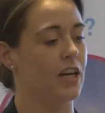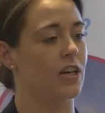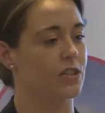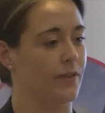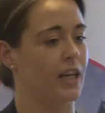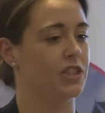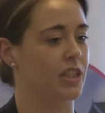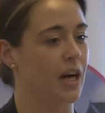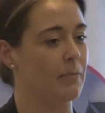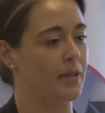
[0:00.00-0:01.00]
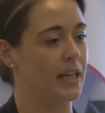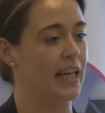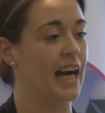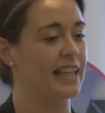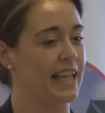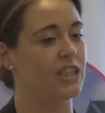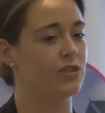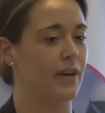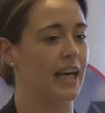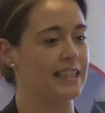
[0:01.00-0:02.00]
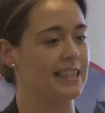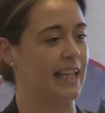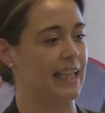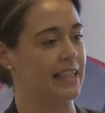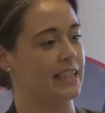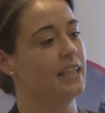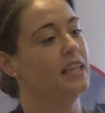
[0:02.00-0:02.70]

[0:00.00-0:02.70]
large fashion company at the age of 18.